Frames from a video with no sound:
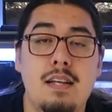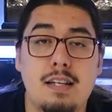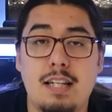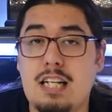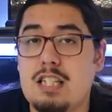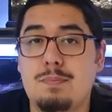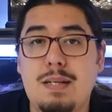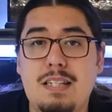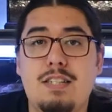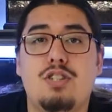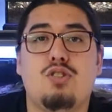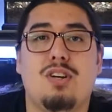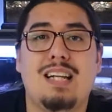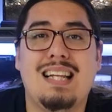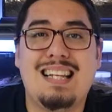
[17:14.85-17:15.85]
That just means he's
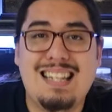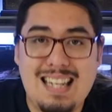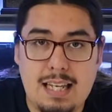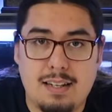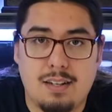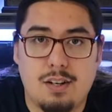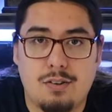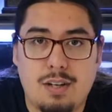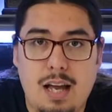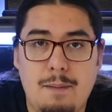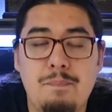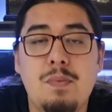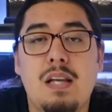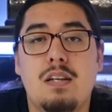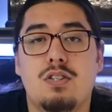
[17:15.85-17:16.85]
trying to dig, okay?
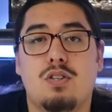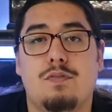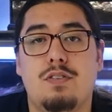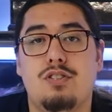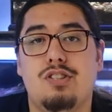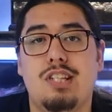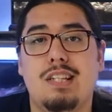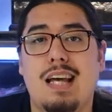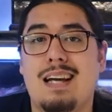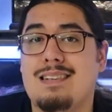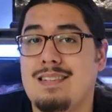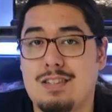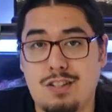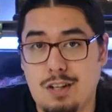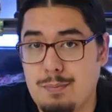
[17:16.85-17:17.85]
So if you see that,
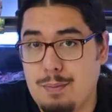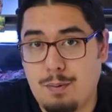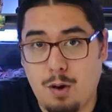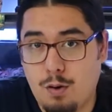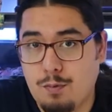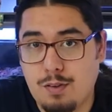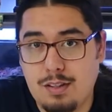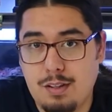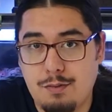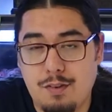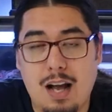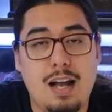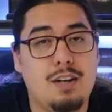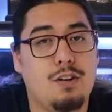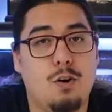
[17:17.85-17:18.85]
it's gonna be perfectly
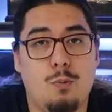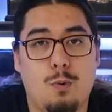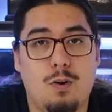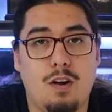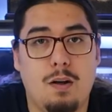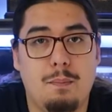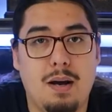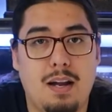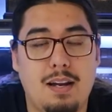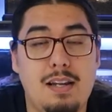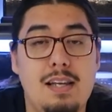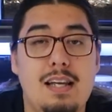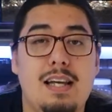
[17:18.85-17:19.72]
fine, don't worry about it.